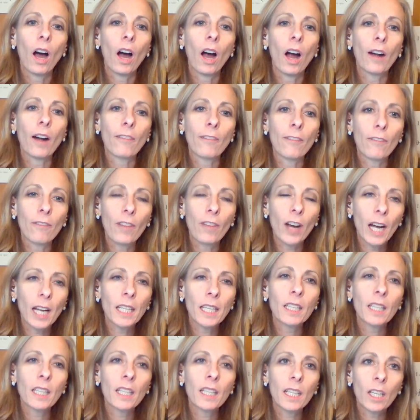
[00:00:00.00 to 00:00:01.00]
are
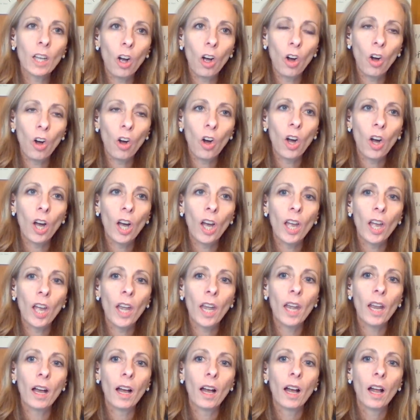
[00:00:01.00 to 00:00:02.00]
finally
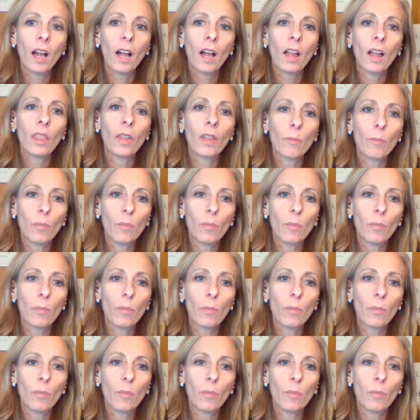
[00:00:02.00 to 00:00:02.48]
on the